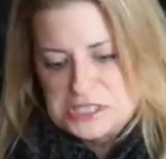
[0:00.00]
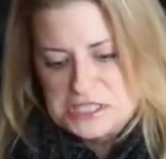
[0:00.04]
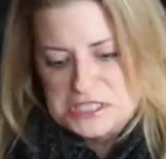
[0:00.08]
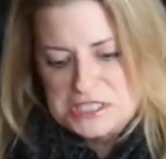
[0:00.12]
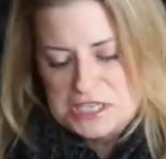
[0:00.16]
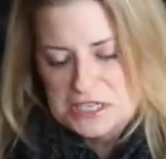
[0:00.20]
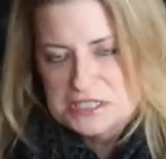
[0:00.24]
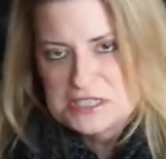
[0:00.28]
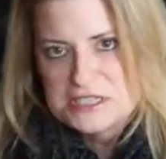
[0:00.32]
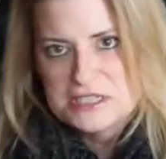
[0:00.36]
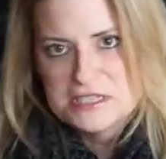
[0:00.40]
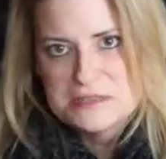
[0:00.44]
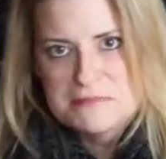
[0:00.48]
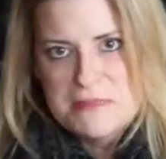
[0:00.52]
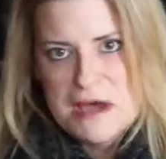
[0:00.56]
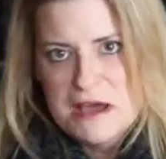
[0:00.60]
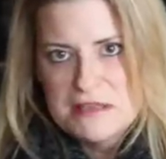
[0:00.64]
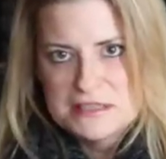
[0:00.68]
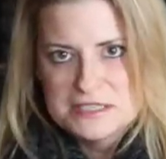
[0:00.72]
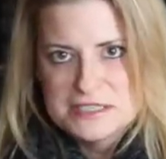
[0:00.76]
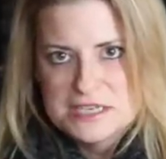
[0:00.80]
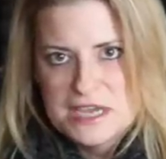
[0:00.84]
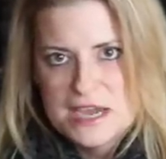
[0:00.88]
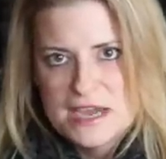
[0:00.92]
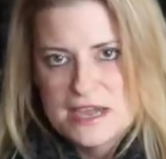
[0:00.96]
just stuck to them
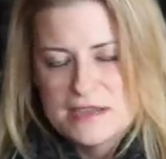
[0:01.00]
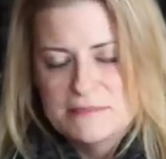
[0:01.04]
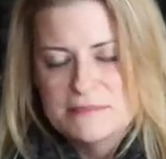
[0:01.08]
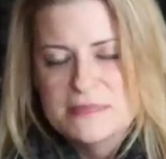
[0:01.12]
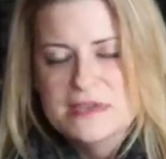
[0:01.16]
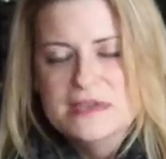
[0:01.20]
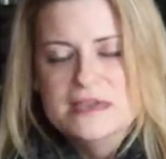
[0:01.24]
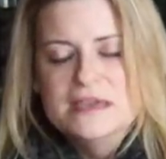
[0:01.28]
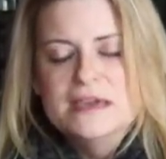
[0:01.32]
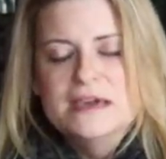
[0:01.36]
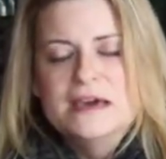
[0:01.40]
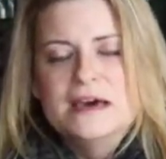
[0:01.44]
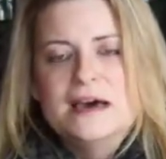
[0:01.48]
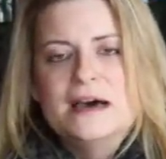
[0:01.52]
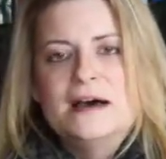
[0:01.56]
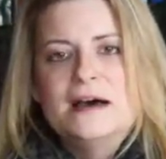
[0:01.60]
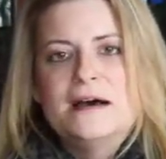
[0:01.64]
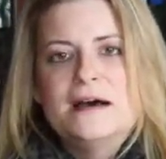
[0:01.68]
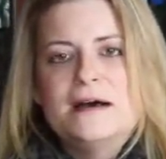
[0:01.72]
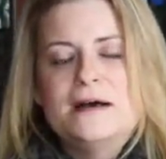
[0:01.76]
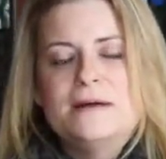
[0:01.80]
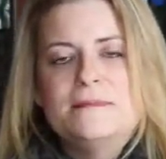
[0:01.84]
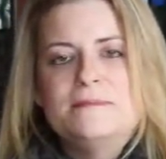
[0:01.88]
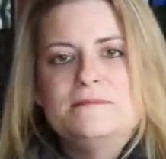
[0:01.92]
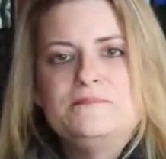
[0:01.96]
all the time.
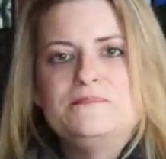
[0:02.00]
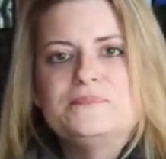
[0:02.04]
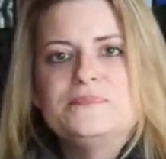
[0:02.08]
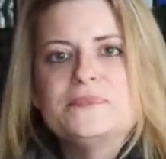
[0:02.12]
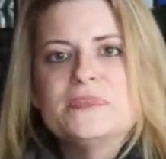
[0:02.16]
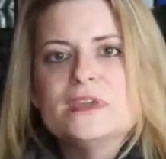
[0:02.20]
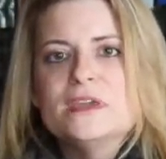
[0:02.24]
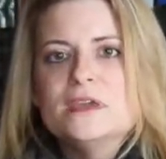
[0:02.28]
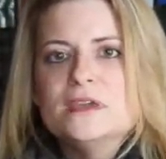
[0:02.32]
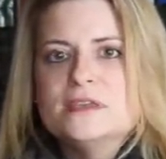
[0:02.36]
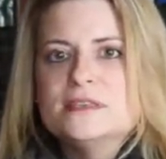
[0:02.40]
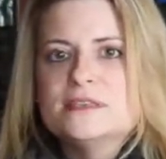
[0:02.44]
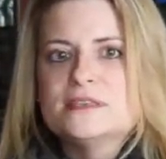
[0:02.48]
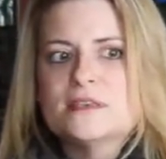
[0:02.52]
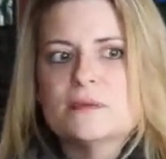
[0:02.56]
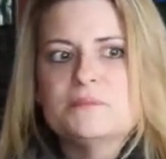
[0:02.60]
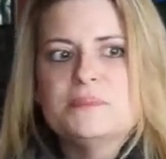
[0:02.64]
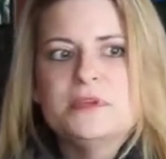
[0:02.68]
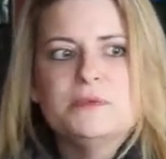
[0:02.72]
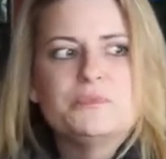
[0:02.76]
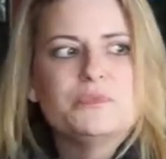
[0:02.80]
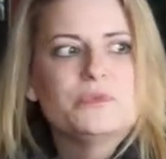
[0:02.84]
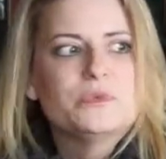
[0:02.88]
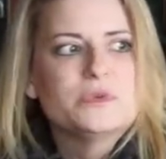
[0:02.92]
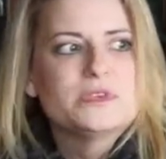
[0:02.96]
Some
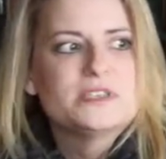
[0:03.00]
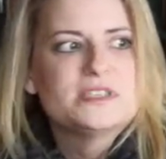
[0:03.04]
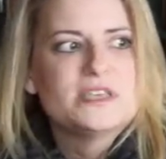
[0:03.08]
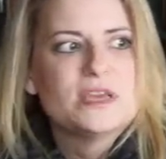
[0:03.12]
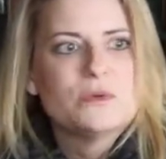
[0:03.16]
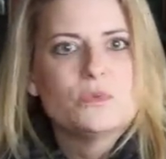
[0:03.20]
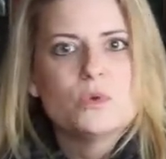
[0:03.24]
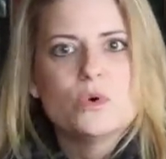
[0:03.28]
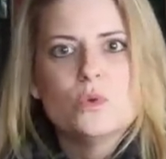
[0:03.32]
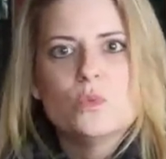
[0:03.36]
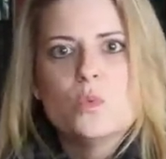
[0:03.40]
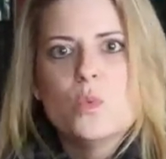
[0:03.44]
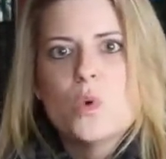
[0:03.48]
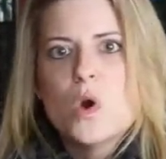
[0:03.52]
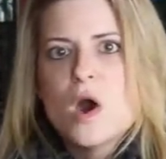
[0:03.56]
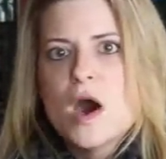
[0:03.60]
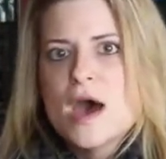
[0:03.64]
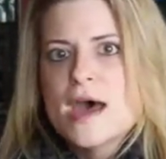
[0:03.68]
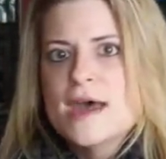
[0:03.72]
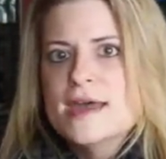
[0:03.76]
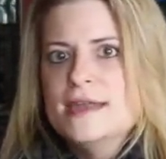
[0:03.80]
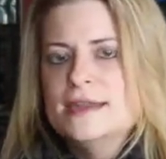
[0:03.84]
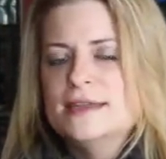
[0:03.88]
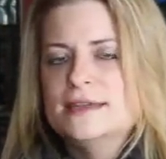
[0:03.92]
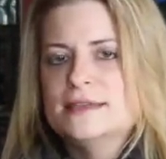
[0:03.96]
people will say, well,
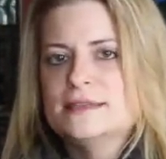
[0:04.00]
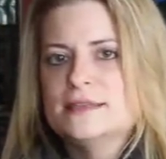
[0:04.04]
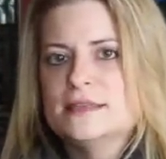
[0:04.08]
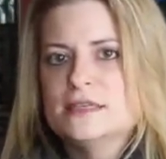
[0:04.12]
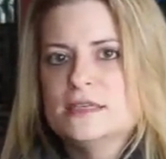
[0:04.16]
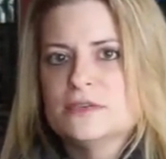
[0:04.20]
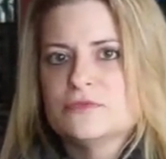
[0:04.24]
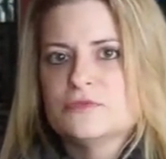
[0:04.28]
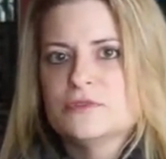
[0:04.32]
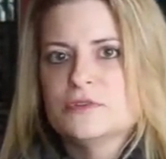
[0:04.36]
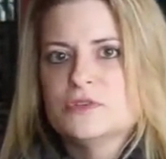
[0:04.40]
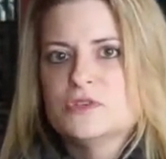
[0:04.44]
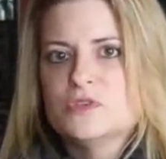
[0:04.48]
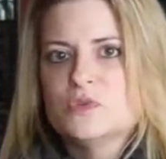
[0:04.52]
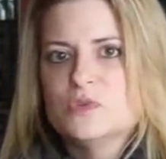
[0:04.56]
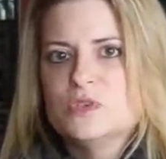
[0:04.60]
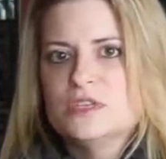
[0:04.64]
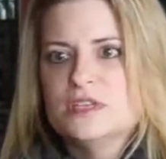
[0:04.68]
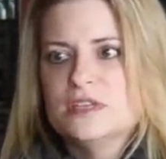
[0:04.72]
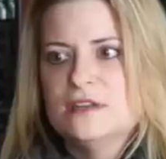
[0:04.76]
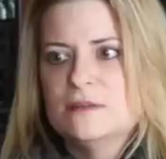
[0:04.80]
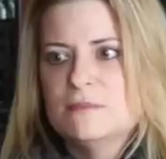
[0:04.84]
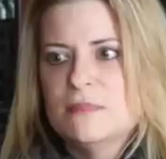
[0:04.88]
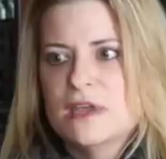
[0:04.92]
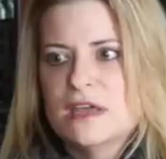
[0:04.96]
what is the difference
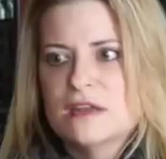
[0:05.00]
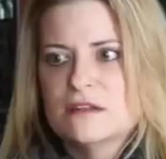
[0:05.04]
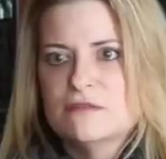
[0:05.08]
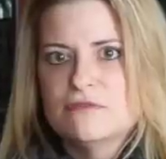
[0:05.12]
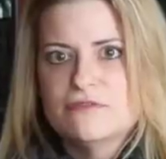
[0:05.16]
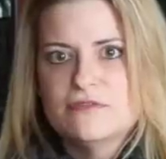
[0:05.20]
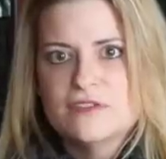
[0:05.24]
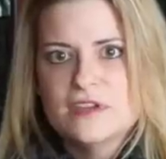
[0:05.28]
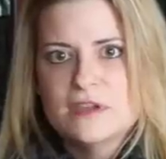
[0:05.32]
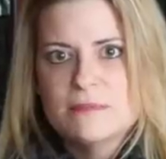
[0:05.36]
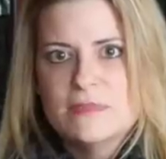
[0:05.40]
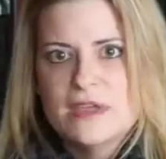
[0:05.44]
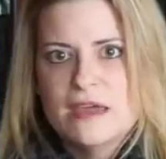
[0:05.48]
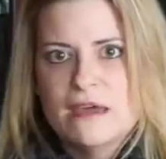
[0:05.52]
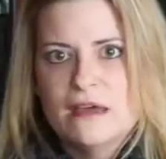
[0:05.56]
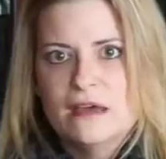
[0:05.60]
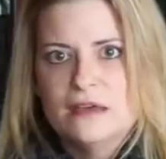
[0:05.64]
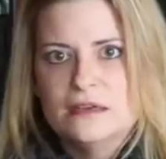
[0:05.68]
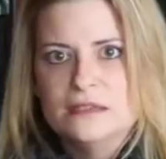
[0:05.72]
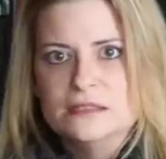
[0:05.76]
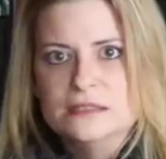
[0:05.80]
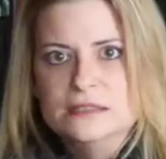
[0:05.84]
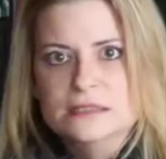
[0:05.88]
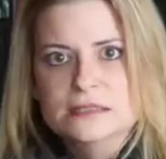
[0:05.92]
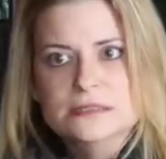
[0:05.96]
between a male and a
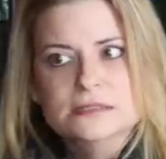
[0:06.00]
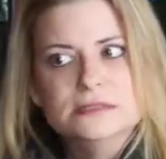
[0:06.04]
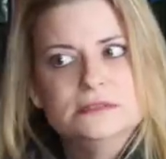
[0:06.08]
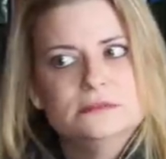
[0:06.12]
female?